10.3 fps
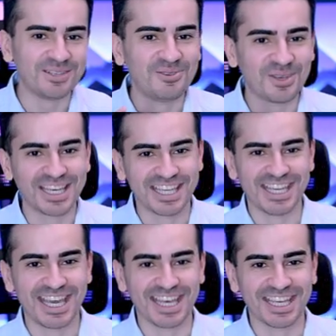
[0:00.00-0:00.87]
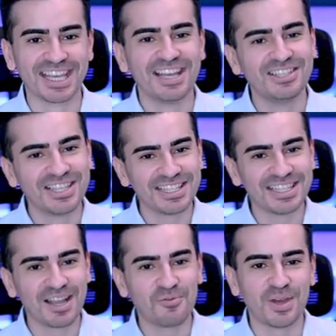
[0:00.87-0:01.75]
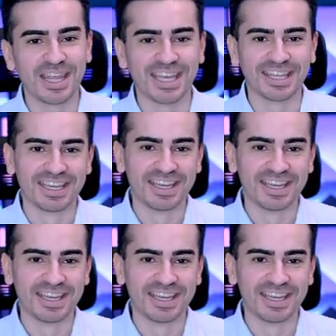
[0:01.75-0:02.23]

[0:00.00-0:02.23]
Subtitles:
you're gonna get it. Just stick with it.